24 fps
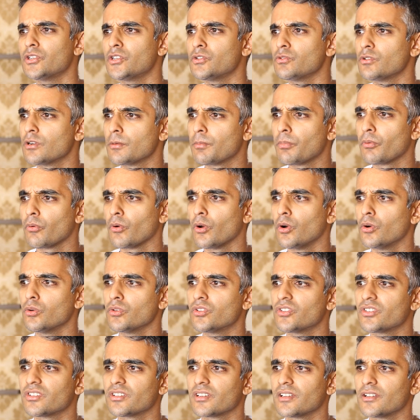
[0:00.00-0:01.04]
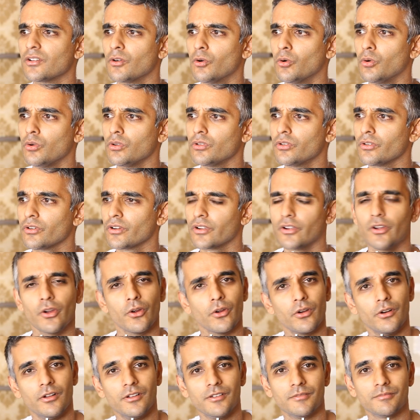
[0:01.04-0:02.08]
to approach an older
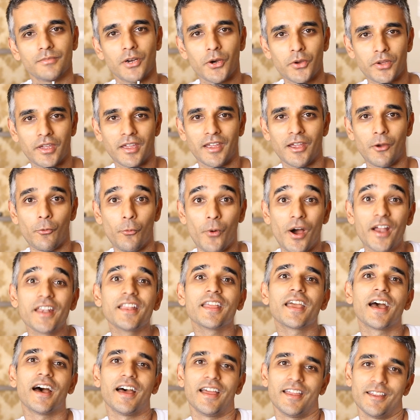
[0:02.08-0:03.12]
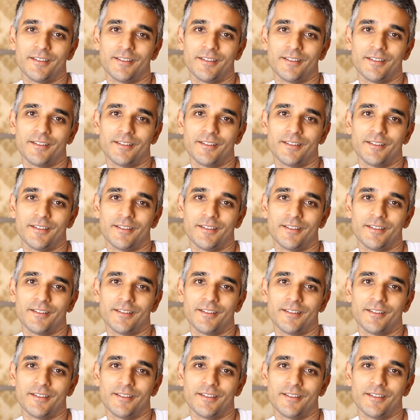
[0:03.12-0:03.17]
girl? Okay, one guy.